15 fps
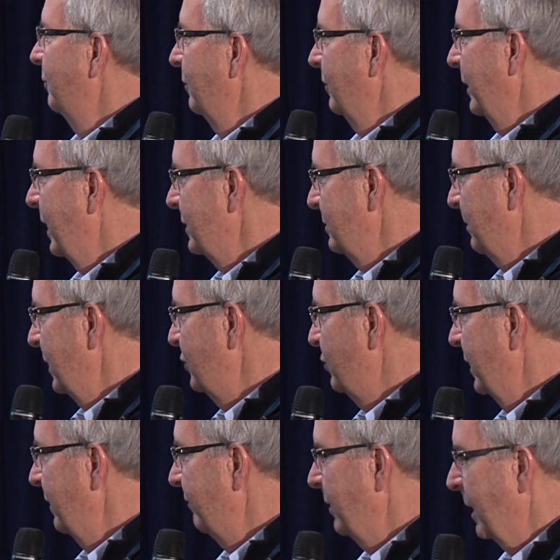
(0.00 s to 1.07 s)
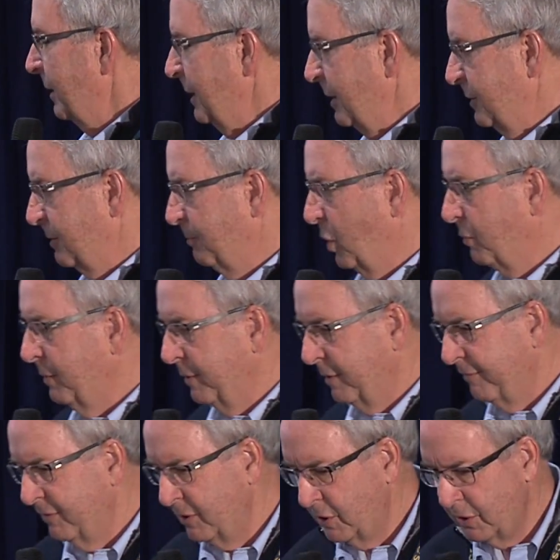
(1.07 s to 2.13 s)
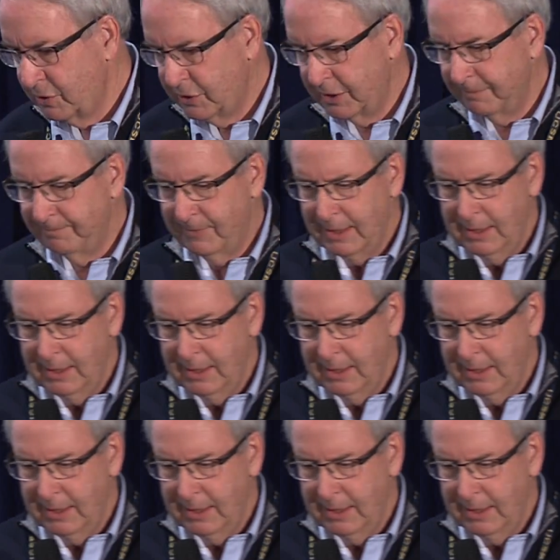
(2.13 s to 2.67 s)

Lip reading: lost my train of thought. It's moment of inertia.